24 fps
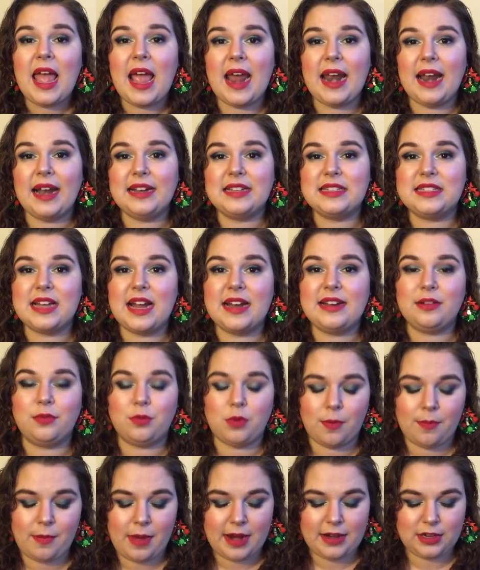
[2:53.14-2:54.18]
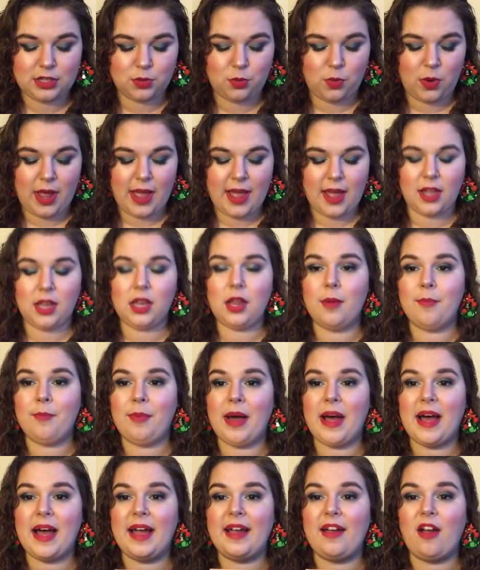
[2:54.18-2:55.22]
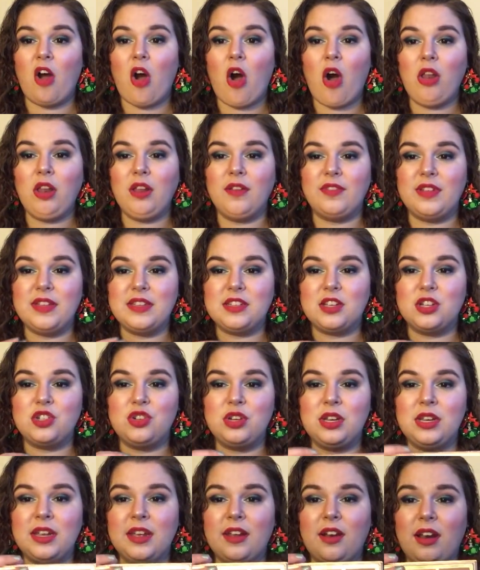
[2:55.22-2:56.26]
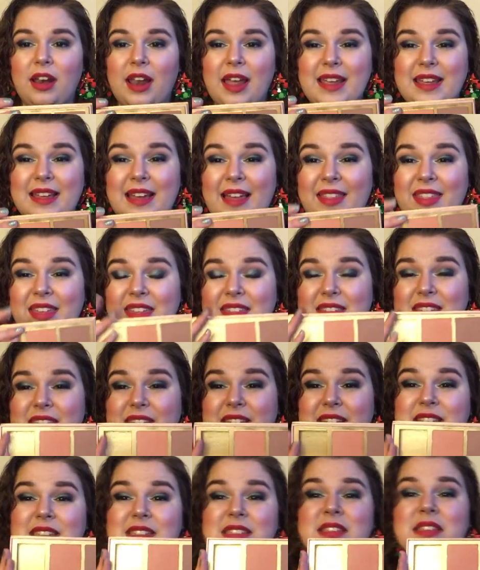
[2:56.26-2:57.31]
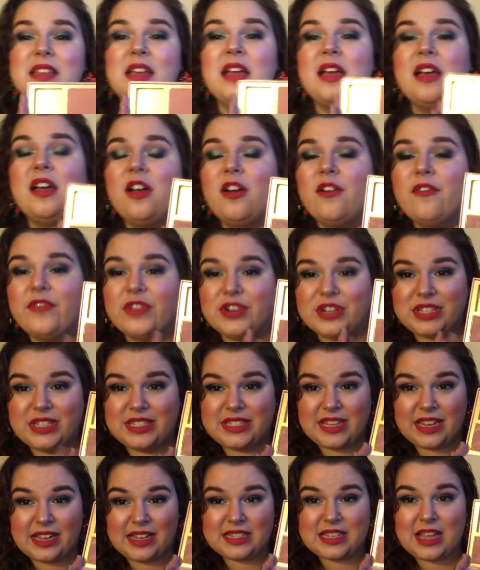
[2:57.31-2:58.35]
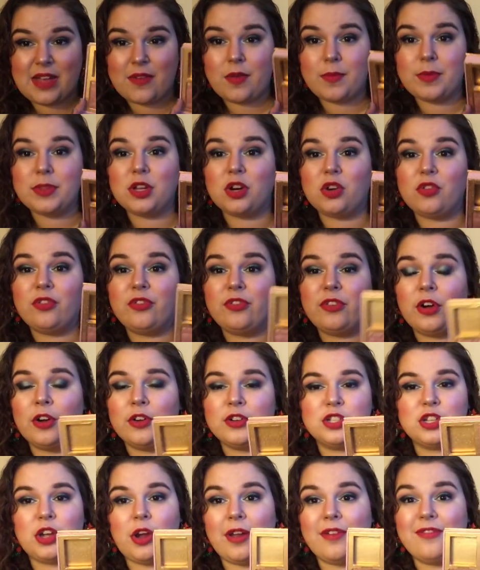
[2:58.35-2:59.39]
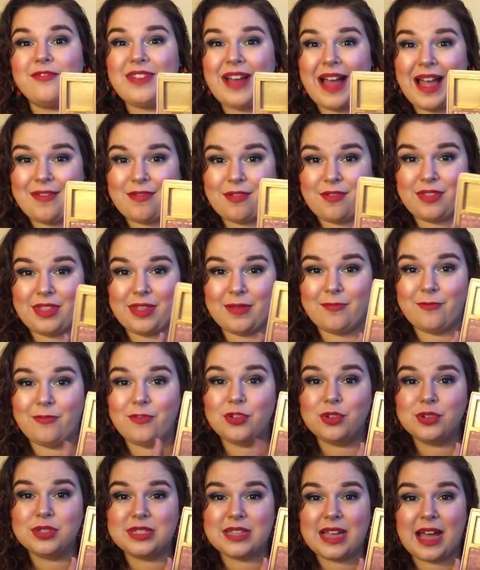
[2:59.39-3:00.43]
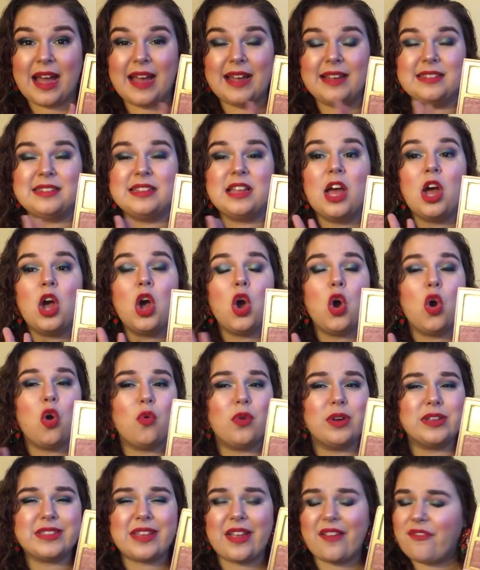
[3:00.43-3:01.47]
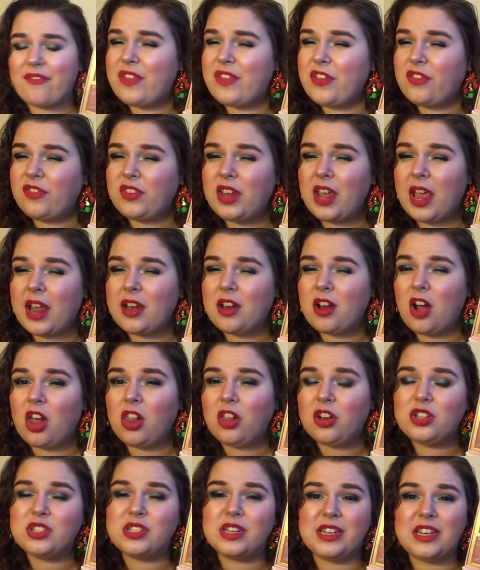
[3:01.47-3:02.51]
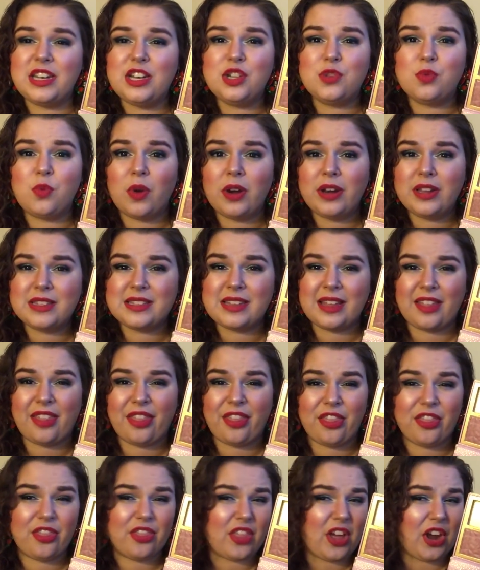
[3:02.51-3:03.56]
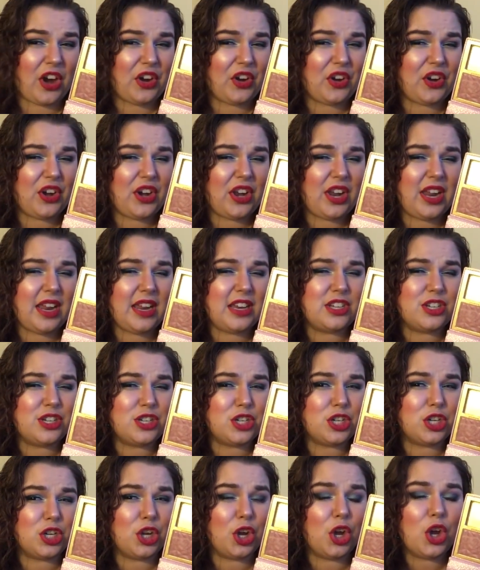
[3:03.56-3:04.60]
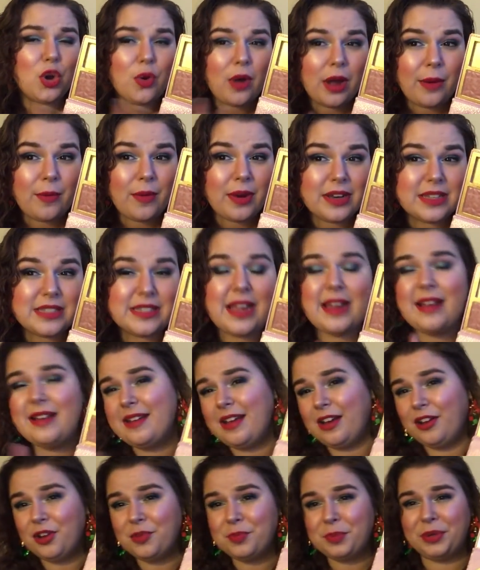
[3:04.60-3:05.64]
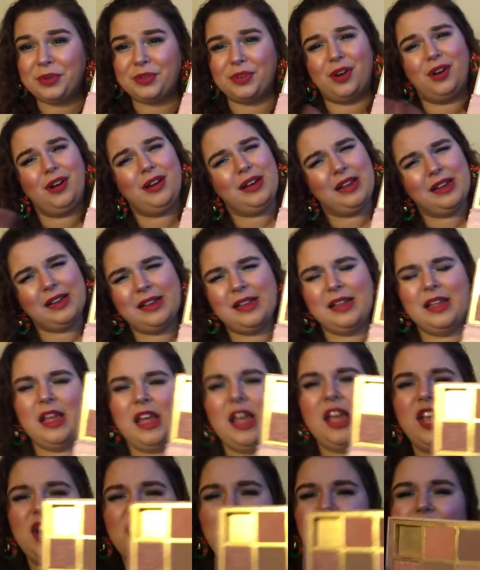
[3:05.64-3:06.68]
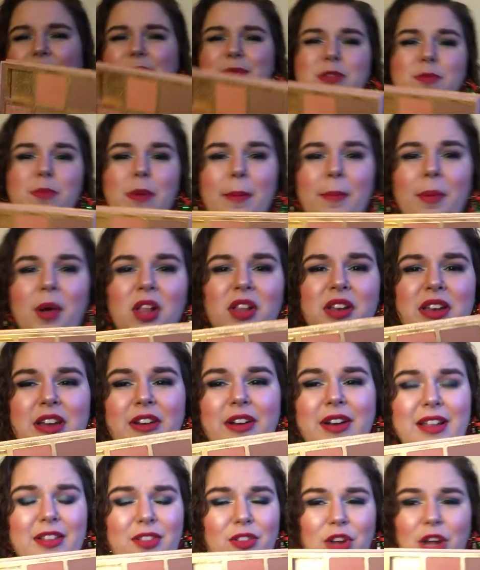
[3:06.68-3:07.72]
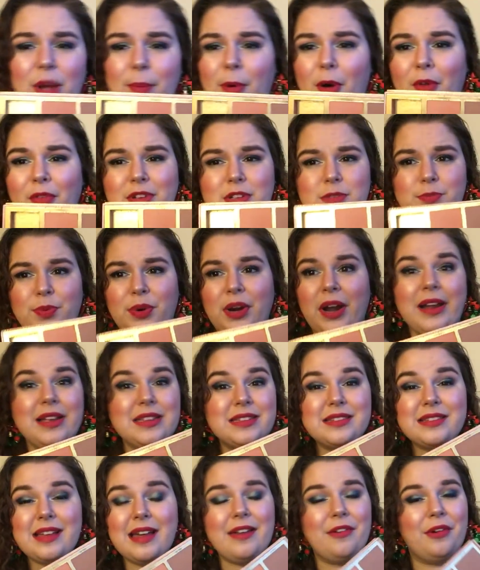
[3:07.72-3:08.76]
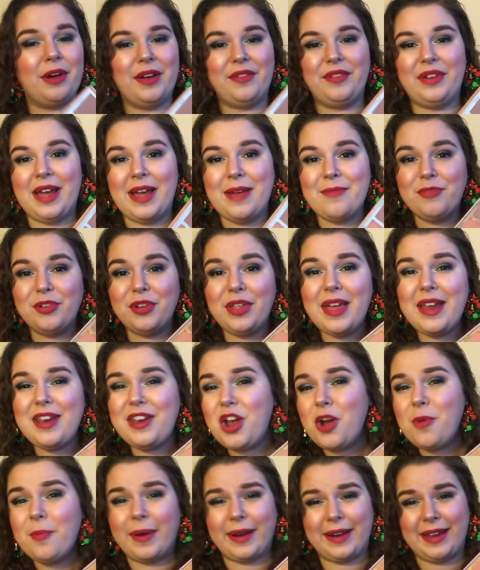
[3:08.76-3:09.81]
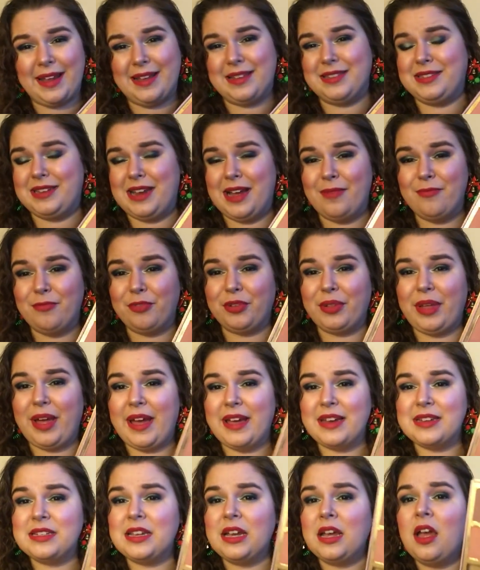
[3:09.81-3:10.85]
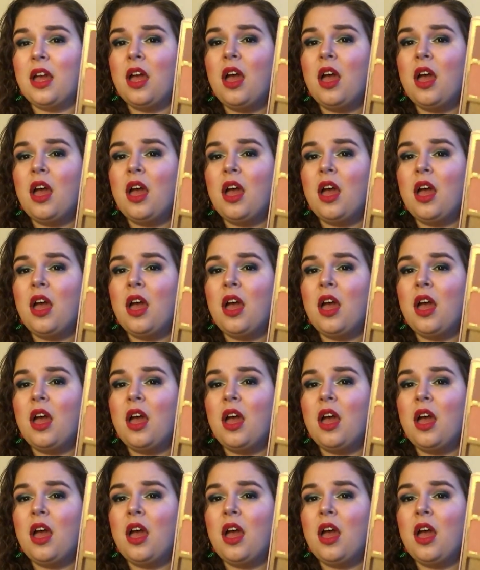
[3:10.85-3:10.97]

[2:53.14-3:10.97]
and I decided, well, might as well buy all of these because you can get like, I think this for six of them and there are, five of them full size was $58 and each one is like 32, I want to say, and I could be wrong. I'm spitballing here. I didn't look up all these prices. I don't have time for that. Nobody has time for that.